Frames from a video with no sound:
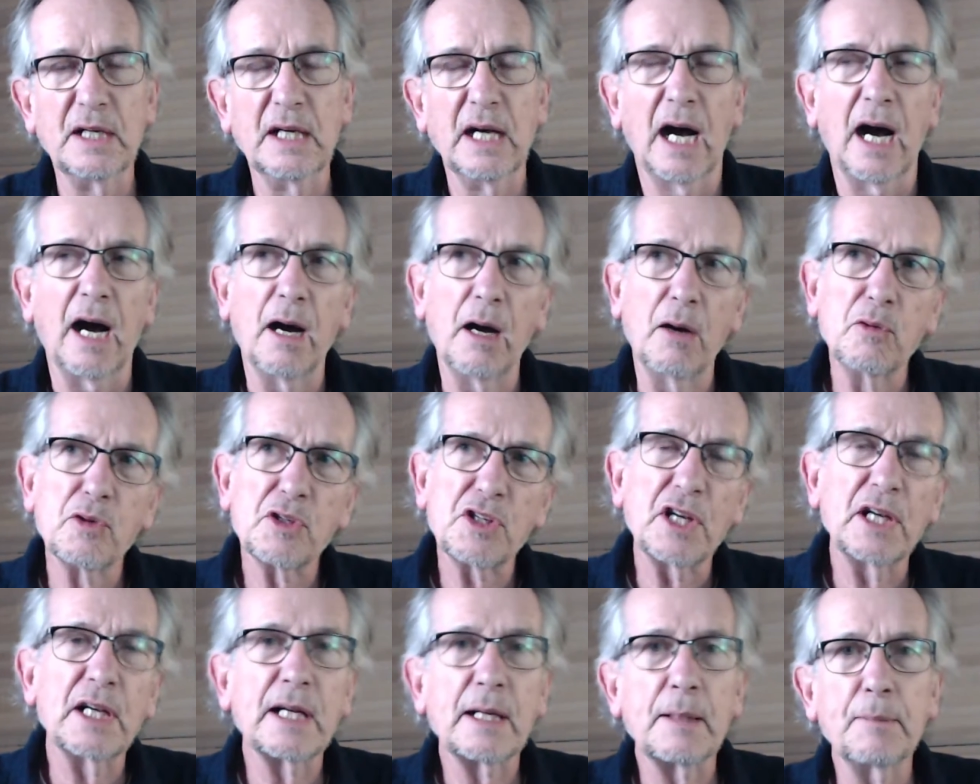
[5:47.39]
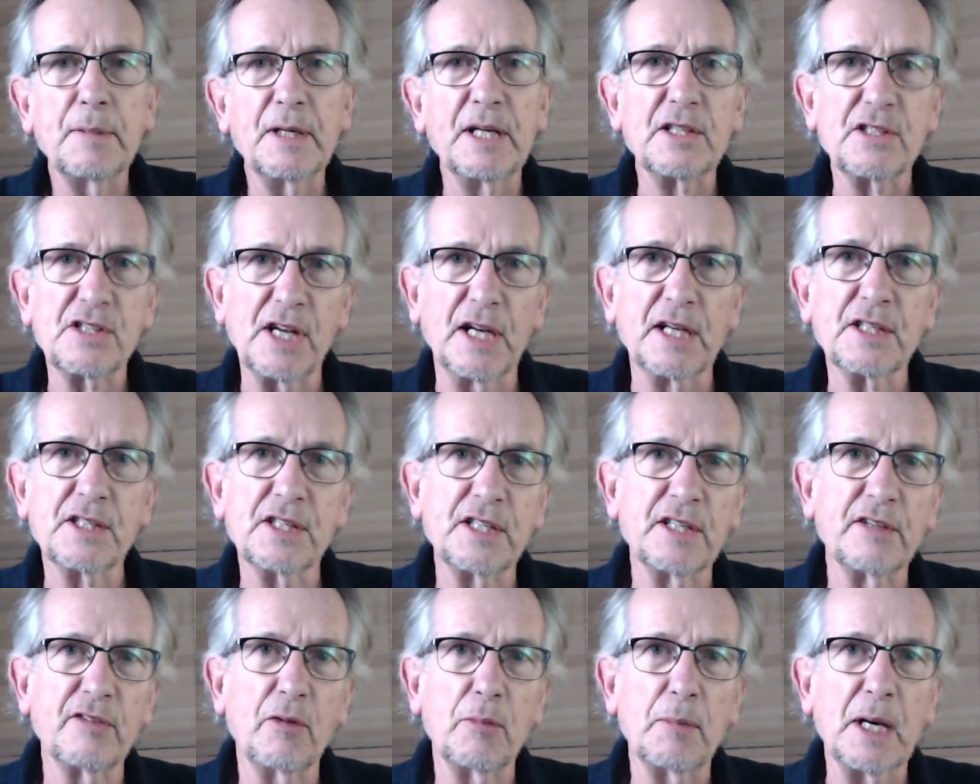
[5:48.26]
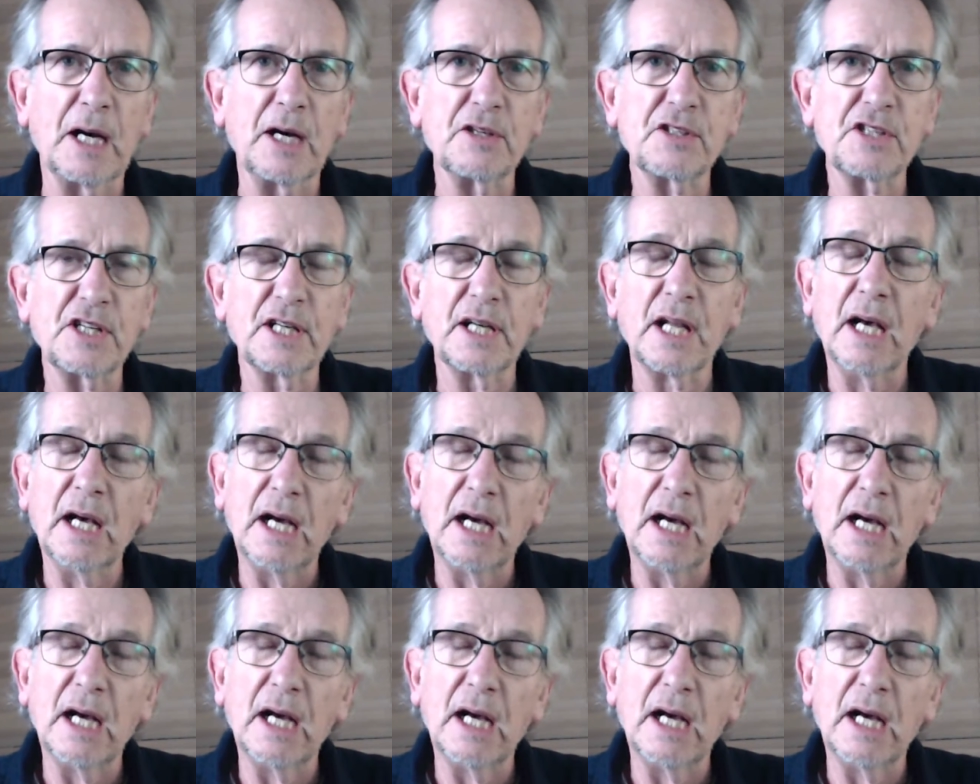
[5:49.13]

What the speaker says: I was a little bit sensitive about it.